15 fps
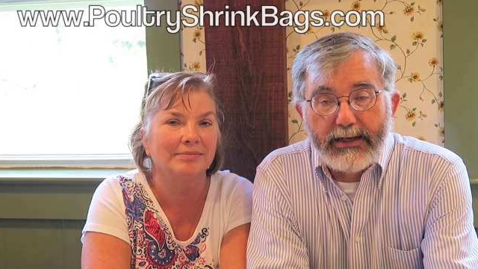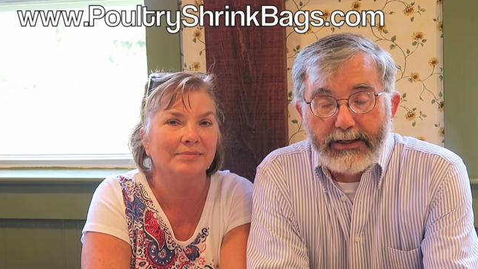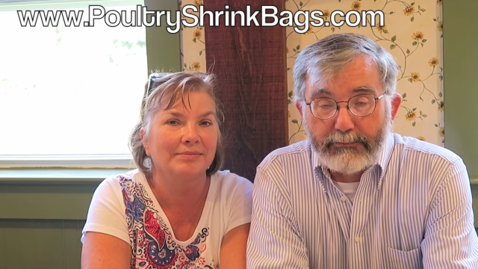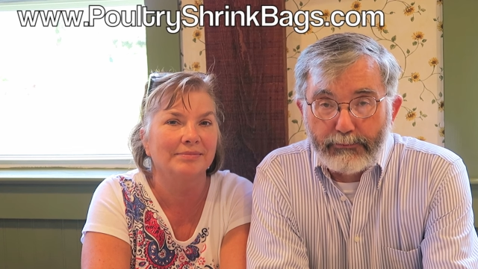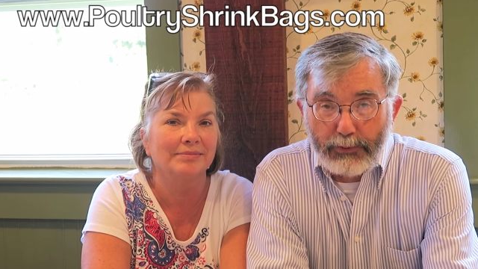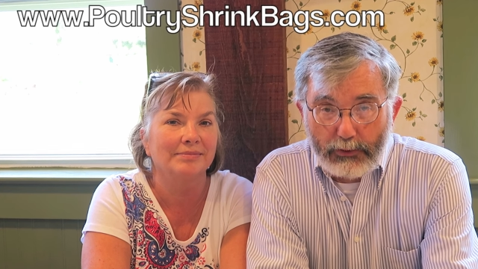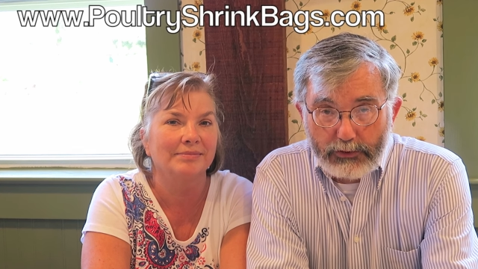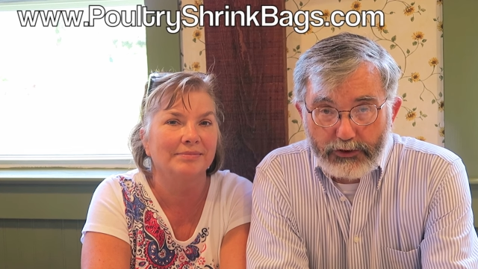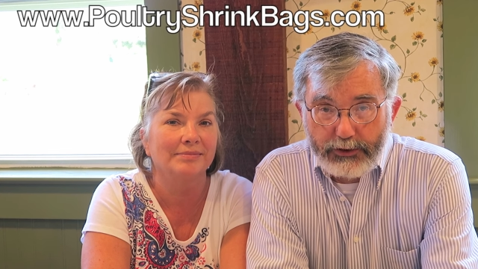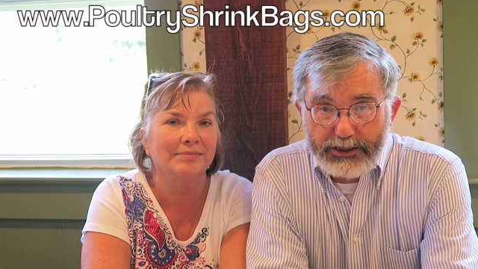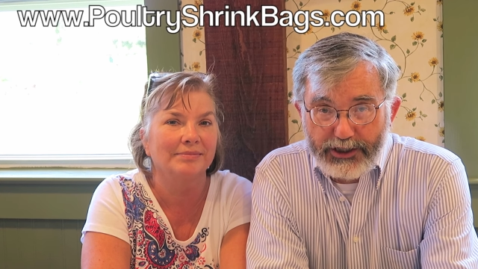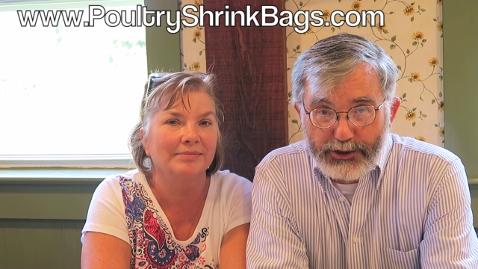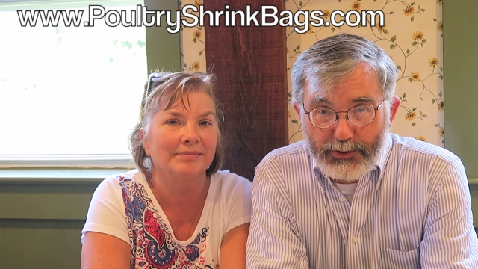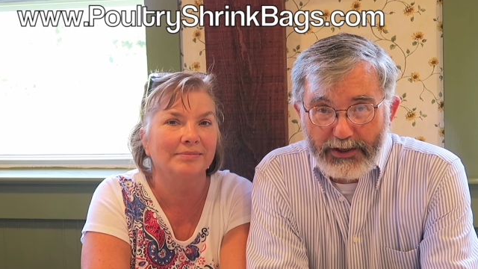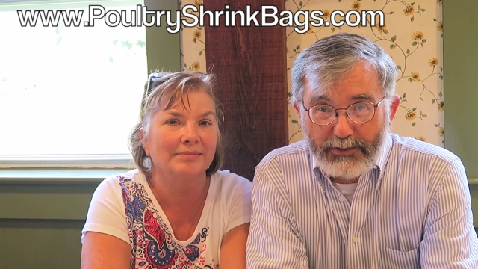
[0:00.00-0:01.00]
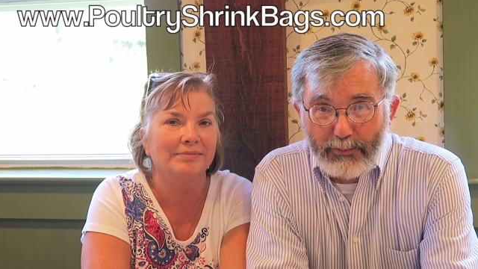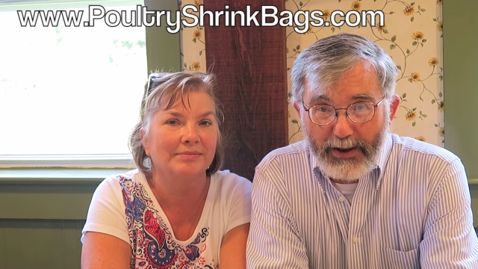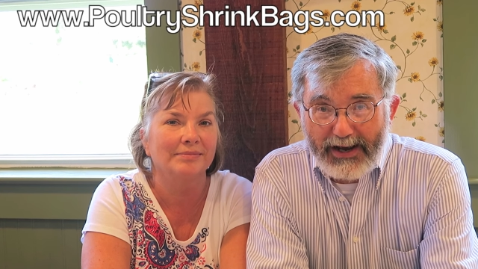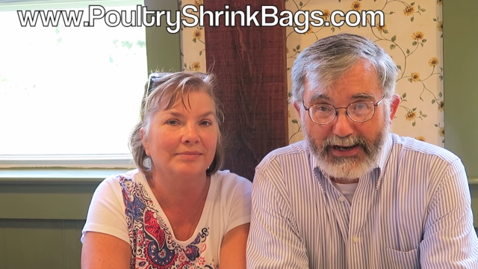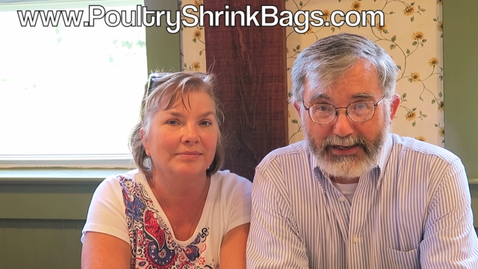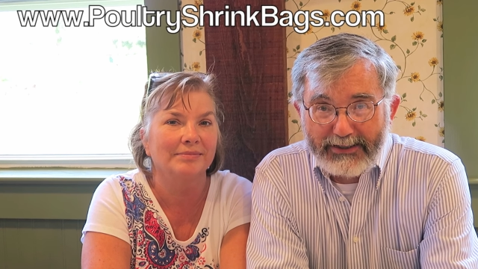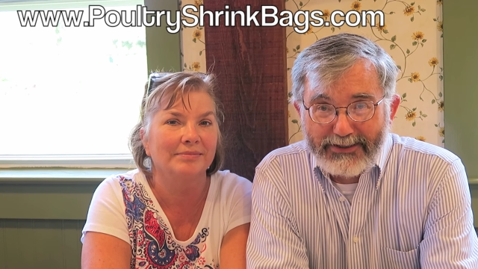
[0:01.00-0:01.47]
Speaker 1: at
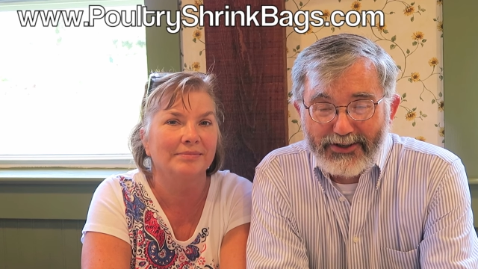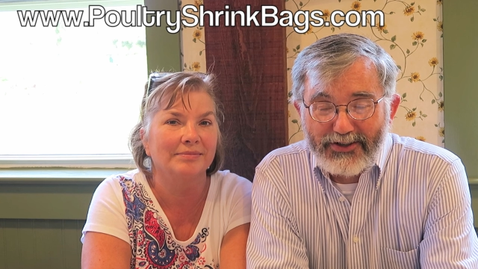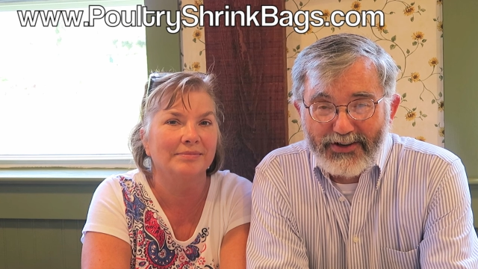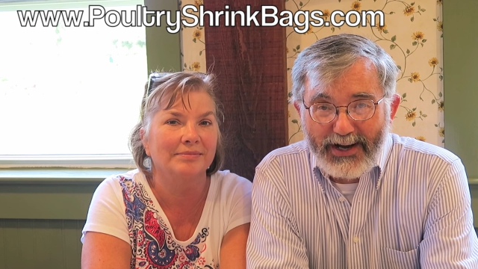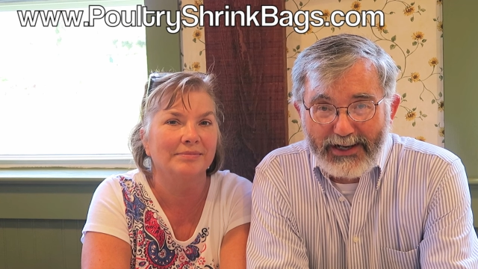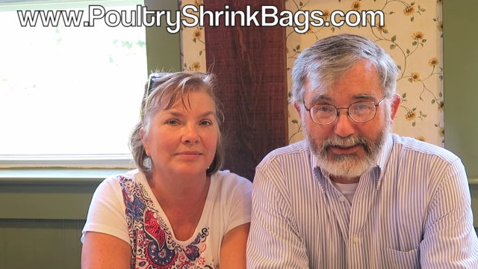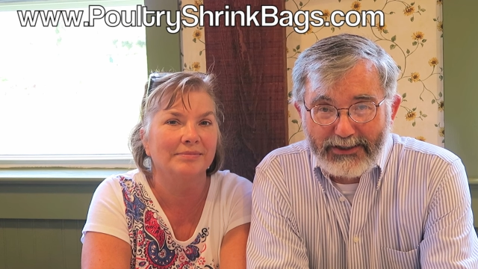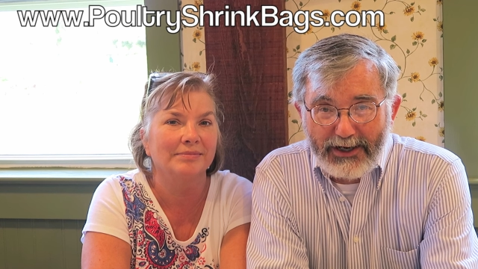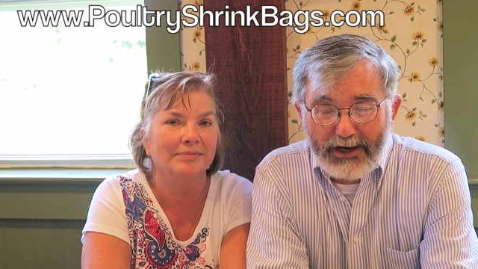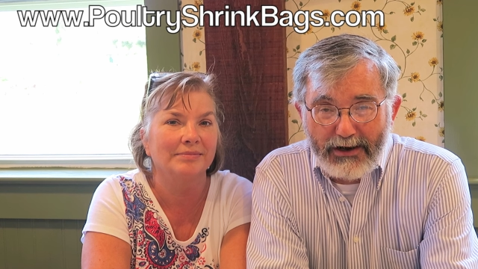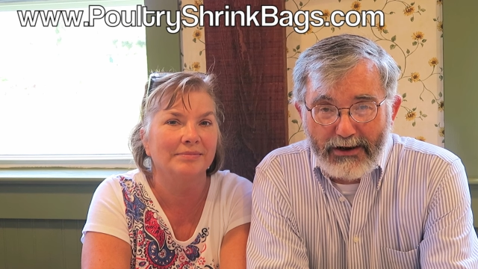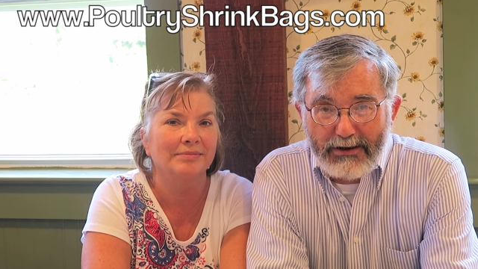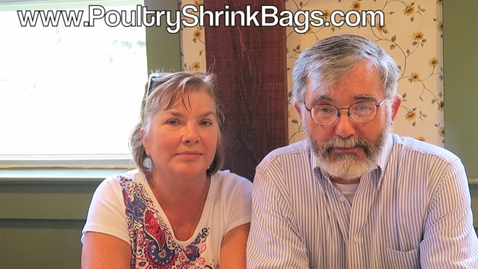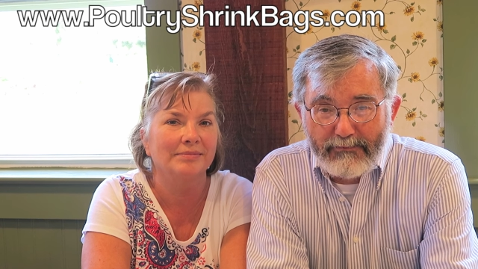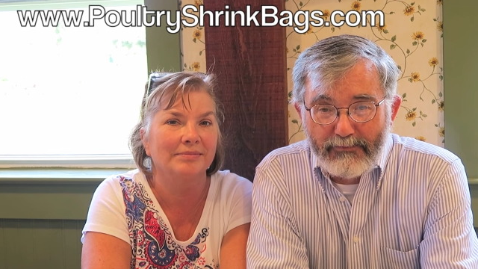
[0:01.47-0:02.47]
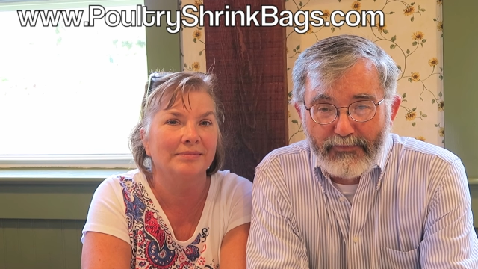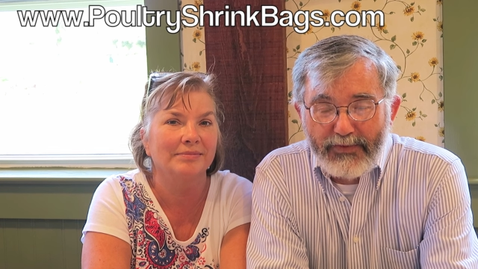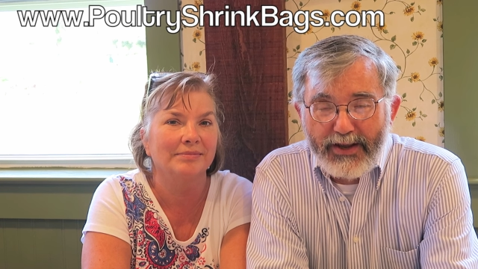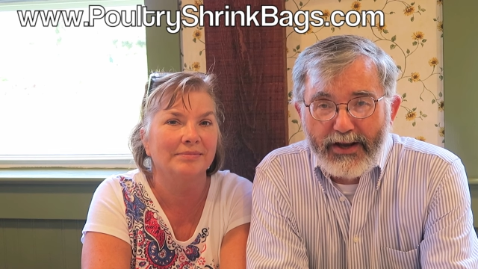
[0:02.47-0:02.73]
poultryshrinkbags.com